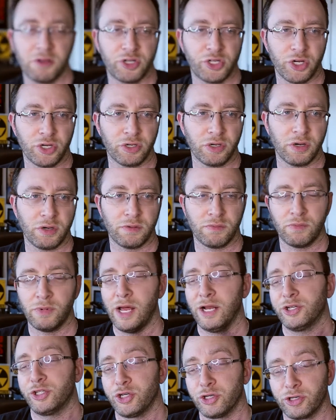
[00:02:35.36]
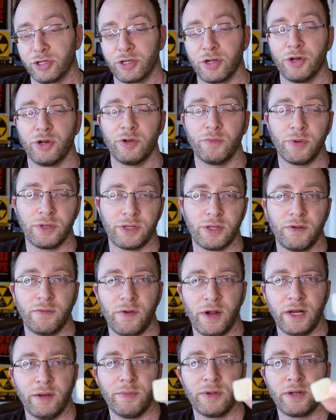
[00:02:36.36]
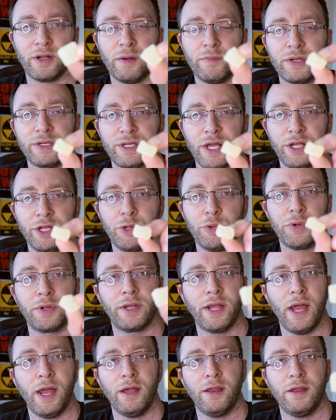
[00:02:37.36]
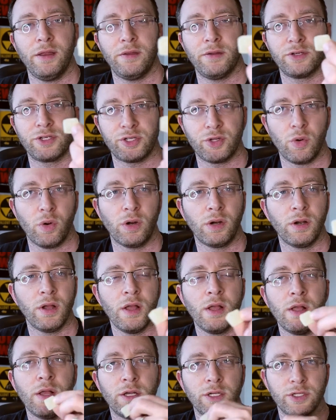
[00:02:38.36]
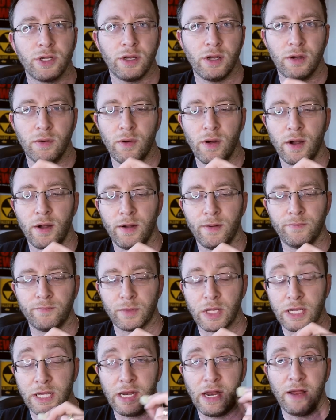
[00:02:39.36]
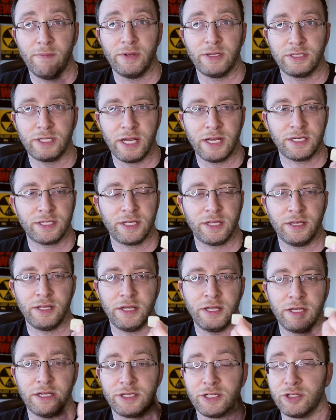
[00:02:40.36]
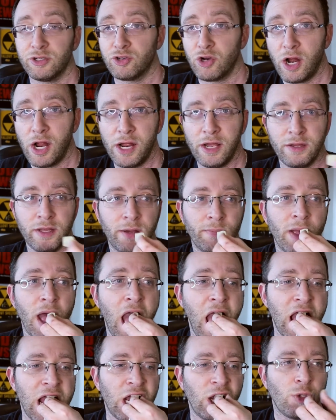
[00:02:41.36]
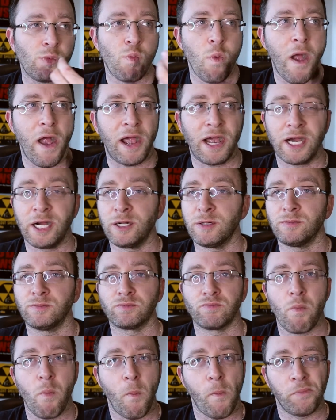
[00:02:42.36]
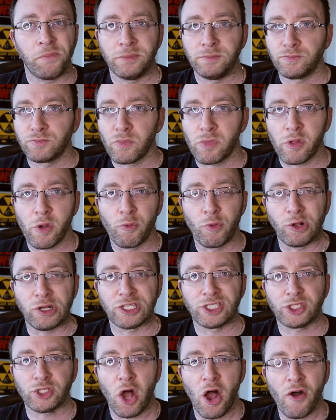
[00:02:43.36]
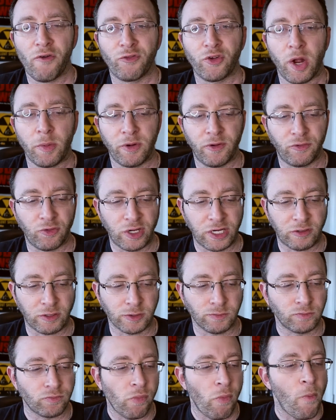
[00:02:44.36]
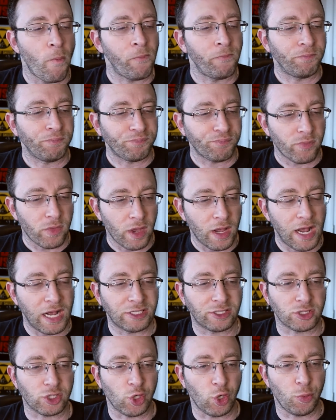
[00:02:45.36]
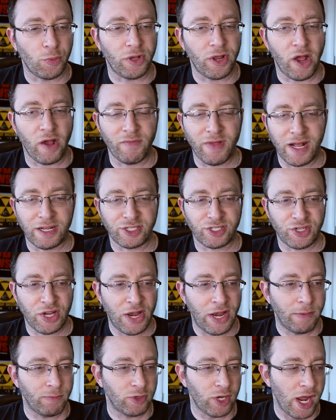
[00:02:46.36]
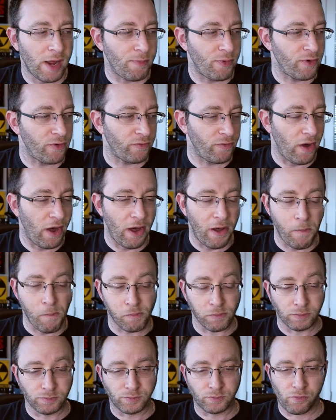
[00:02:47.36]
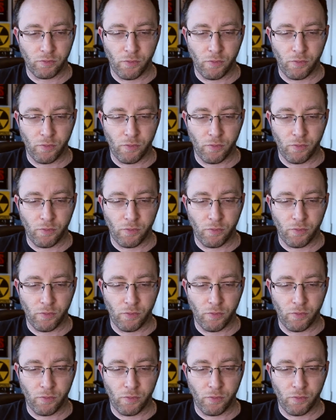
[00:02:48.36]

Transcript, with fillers: the sugar, not sugar coated, but the vitamin gummies that you would get in the store. So um, again, I've been tasting these and trying them and really soft gummy flavor. Has a little bit of that same type of um,